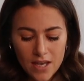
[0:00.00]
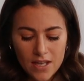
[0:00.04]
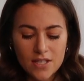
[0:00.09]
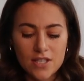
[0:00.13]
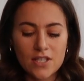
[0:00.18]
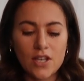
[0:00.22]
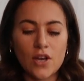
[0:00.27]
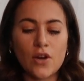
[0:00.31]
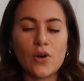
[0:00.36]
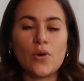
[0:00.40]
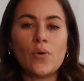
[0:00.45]

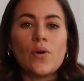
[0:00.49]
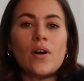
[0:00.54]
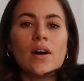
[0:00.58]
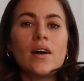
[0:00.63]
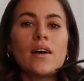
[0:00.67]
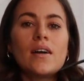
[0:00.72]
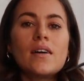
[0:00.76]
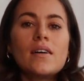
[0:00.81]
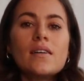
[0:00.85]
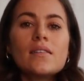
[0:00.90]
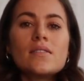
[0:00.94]
So
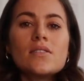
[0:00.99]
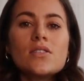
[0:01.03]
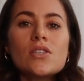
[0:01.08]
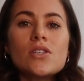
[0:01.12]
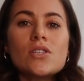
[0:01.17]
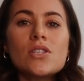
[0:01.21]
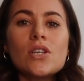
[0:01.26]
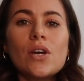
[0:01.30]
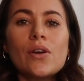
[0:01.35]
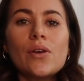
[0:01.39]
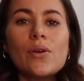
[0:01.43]

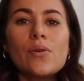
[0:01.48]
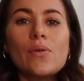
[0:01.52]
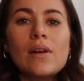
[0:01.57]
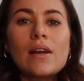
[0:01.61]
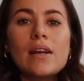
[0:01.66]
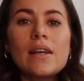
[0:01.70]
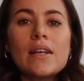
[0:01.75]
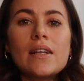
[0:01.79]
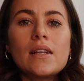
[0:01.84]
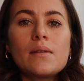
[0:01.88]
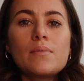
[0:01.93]
just show you a
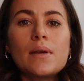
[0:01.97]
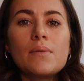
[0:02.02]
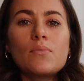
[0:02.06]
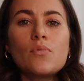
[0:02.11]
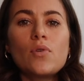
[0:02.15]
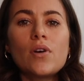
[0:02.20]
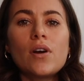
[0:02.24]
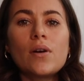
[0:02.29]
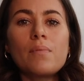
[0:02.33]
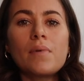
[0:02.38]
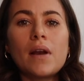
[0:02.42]
little bit
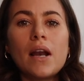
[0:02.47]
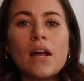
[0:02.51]
more up